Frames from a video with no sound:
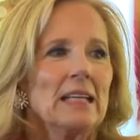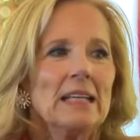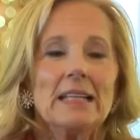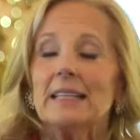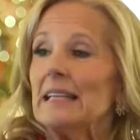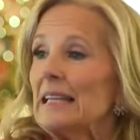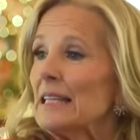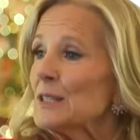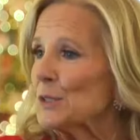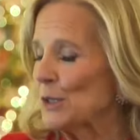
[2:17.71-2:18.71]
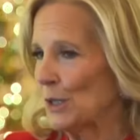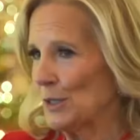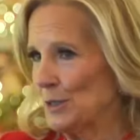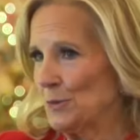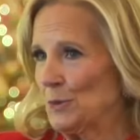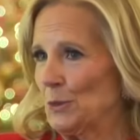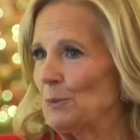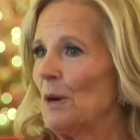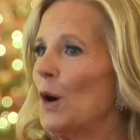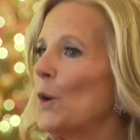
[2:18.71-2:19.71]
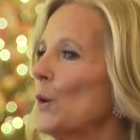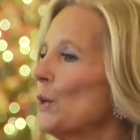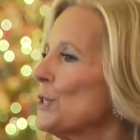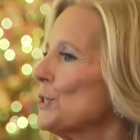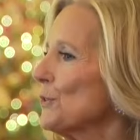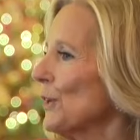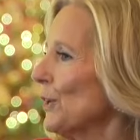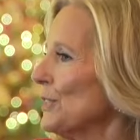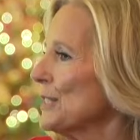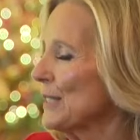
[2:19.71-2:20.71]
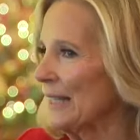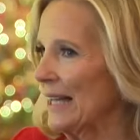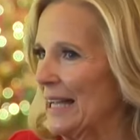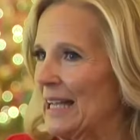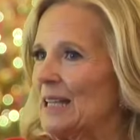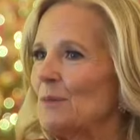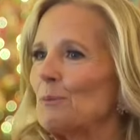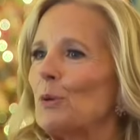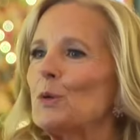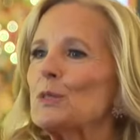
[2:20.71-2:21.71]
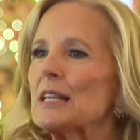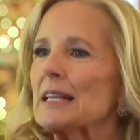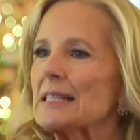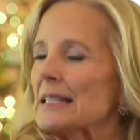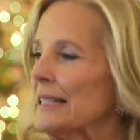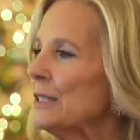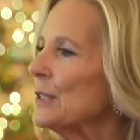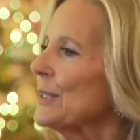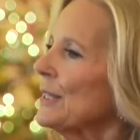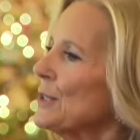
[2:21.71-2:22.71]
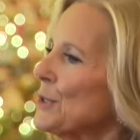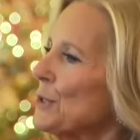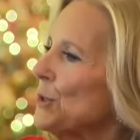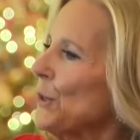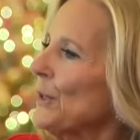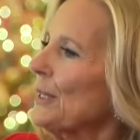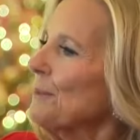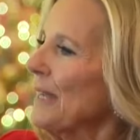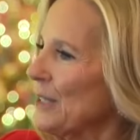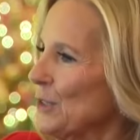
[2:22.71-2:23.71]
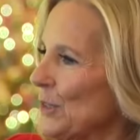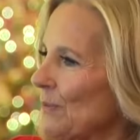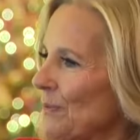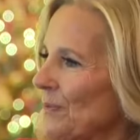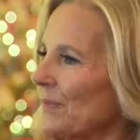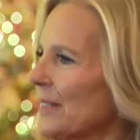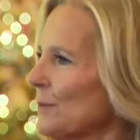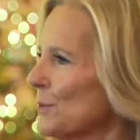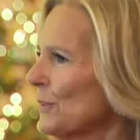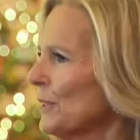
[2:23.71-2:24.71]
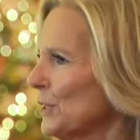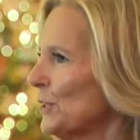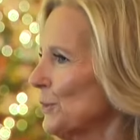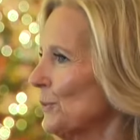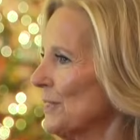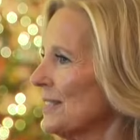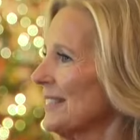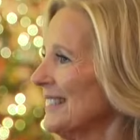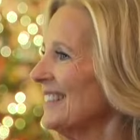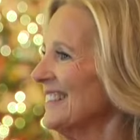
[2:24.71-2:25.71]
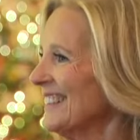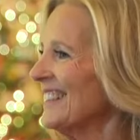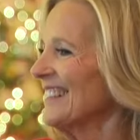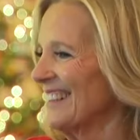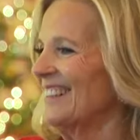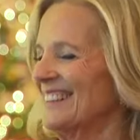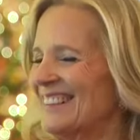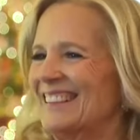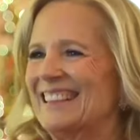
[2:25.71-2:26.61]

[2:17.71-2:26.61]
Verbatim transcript: In the East Garden Room, a horse-drawn sleigh pulls us into the historic mansion. It was really cute, wasn't it? Yeah.